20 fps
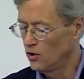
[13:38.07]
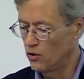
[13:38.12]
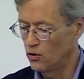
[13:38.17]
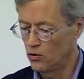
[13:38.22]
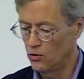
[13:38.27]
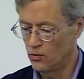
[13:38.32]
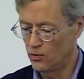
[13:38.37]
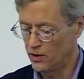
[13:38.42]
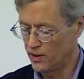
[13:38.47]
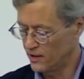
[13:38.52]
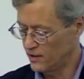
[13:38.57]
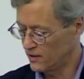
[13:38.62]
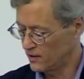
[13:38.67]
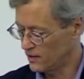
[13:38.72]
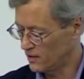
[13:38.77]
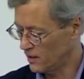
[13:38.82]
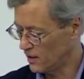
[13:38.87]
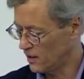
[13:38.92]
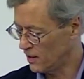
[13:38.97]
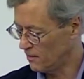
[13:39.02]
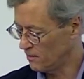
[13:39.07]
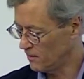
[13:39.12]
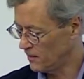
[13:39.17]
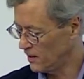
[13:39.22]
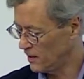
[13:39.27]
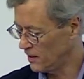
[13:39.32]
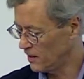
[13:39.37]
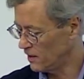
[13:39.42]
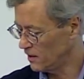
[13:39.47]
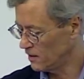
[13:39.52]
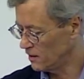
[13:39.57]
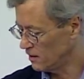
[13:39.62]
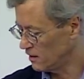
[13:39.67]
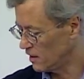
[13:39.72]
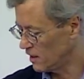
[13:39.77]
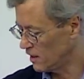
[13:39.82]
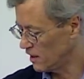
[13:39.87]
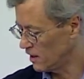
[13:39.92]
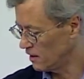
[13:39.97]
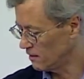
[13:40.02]
who is um, in a
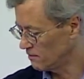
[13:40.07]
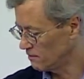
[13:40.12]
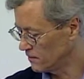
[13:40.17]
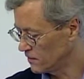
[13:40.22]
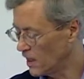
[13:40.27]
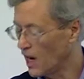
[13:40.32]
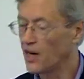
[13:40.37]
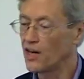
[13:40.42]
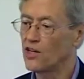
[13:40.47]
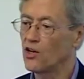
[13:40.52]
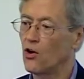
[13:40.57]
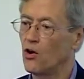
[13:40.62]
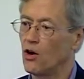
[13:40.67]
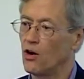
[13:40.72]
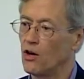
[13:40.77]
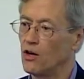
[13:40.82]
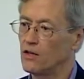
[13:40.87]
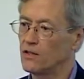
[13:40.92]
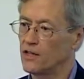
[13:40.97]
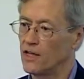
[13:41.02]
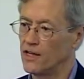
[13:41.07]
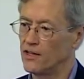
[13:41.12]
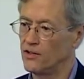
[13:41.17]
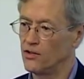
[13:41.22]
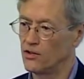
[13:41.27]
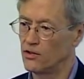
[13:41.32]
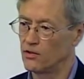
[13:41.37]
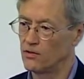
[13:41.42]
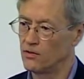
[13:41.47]
uh, dining hall and you